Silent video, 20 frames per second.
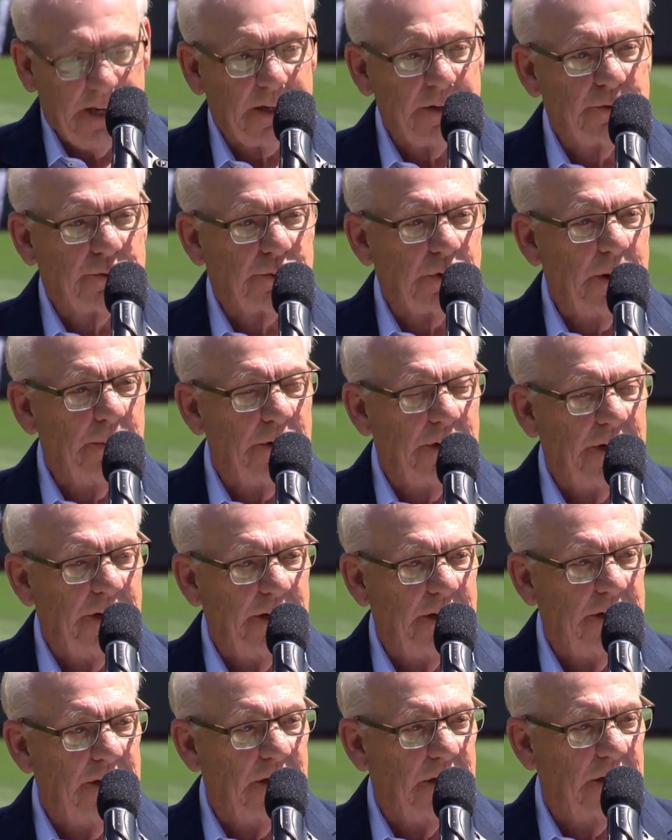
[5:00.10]
he
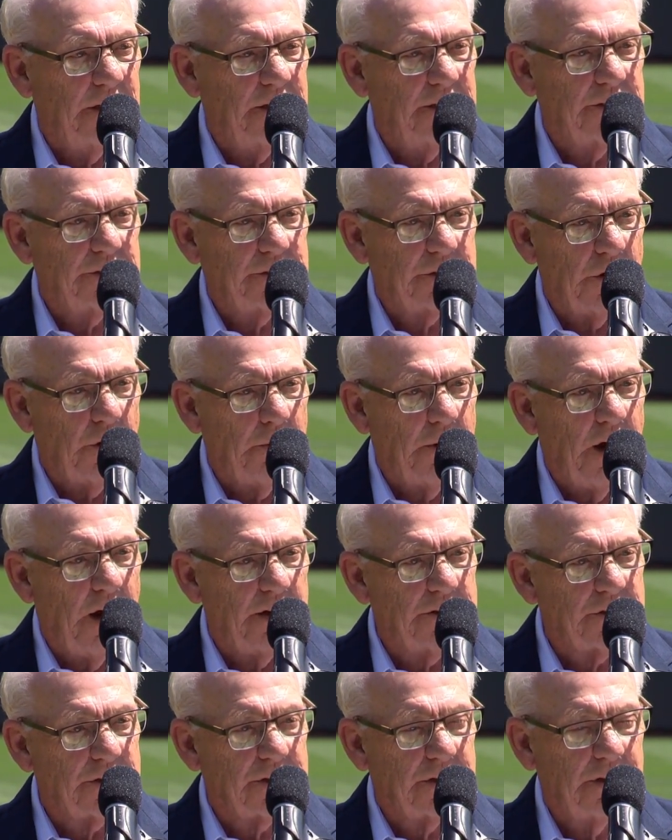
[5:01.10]
contributed so
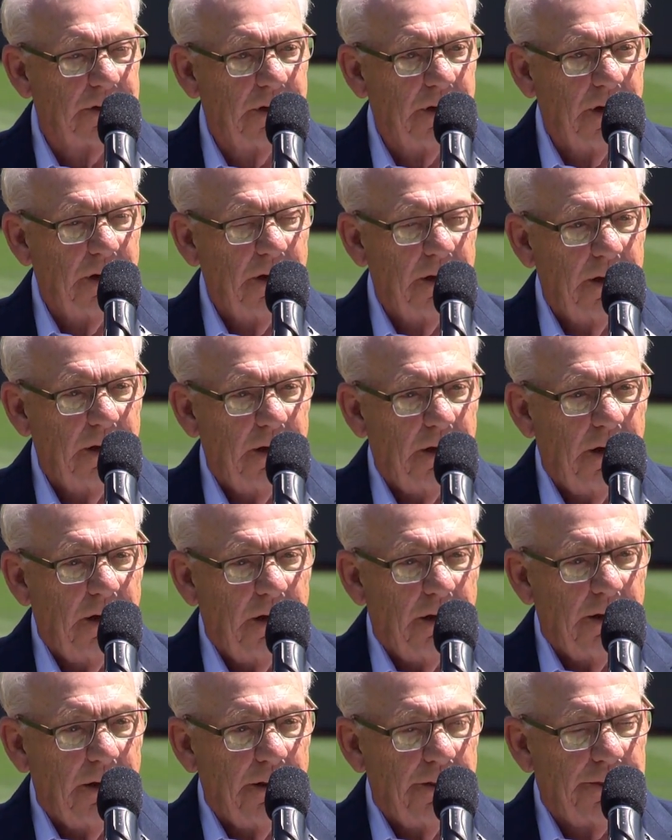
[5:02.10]
much
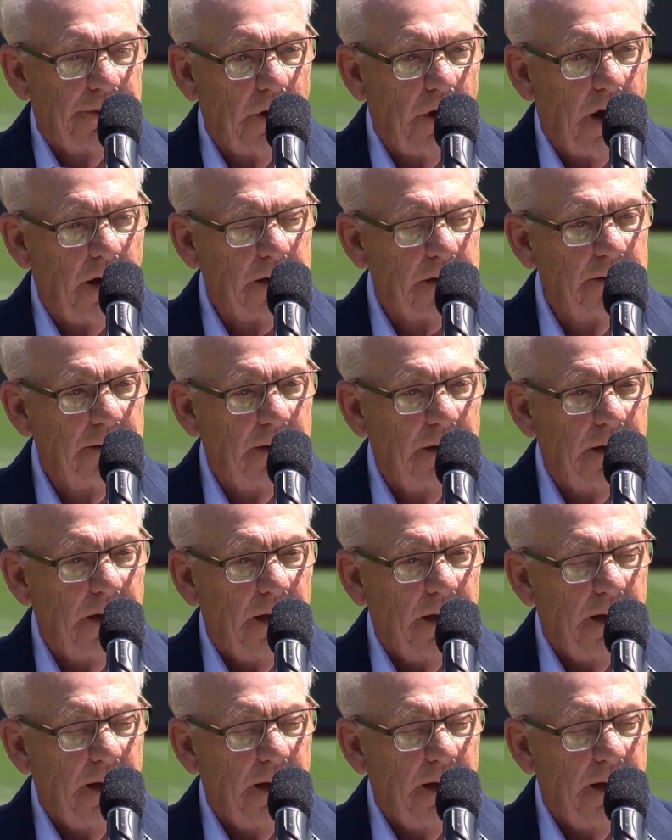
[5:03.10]
thought